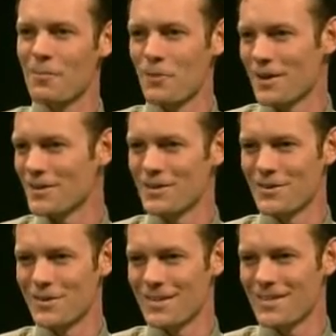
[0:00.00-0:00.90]
I'm ready to
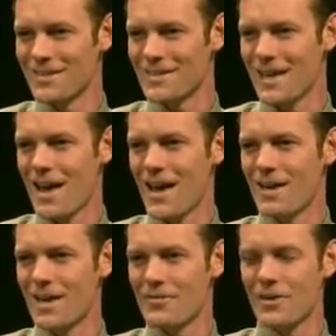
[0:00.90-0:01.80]
do this,
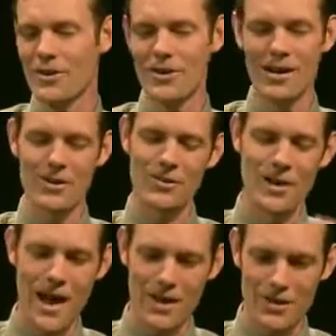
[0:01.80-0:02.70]
and I figured I could
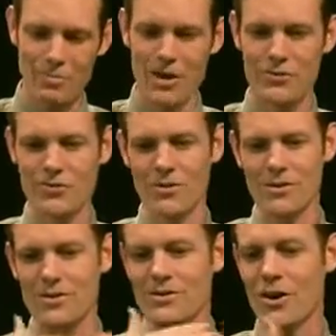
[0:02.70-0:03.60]
learn acupressure
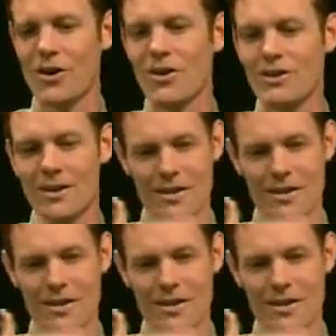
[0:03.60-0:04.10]
and start